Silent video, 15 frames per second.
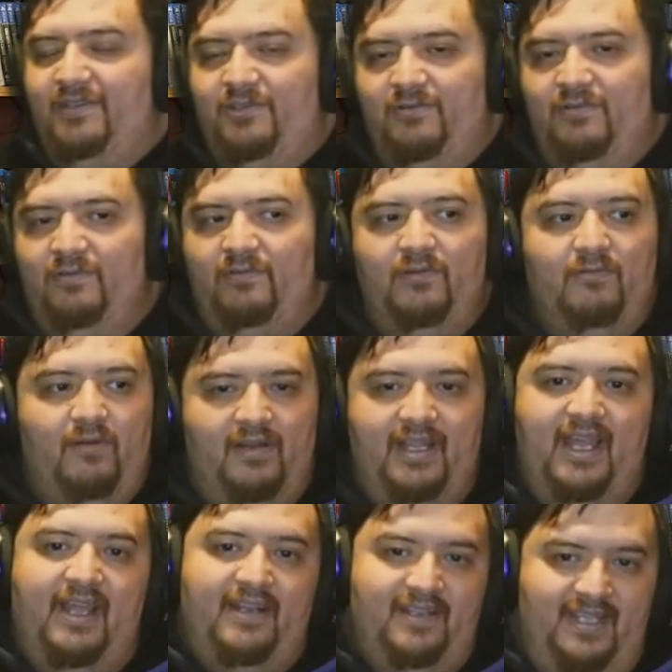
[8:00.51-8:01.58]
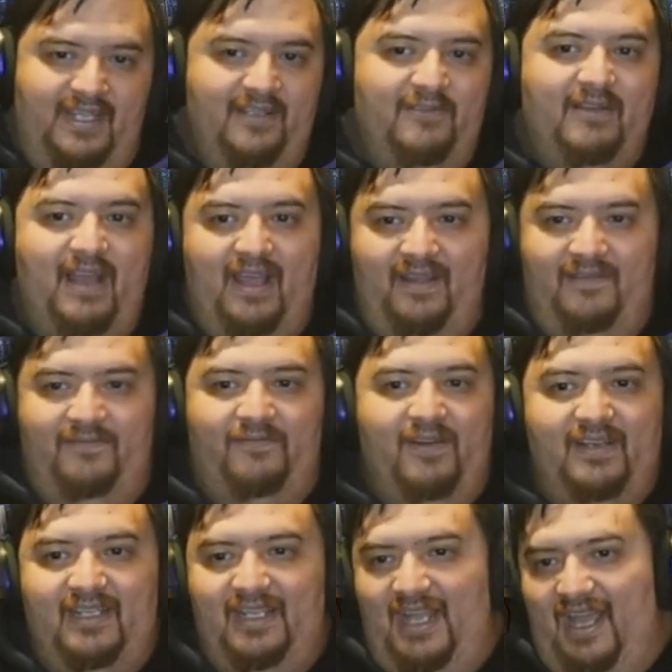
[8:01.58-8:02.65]
had a druid rune where he had to heal
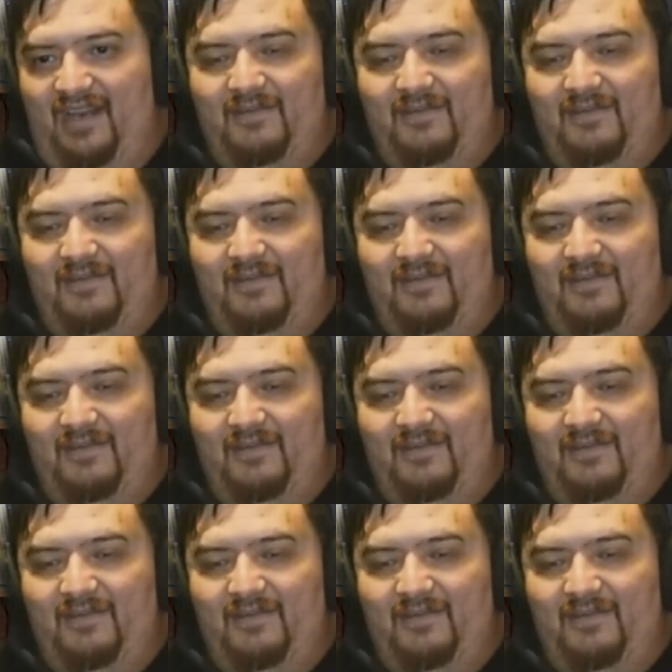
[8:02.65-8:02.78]
friendly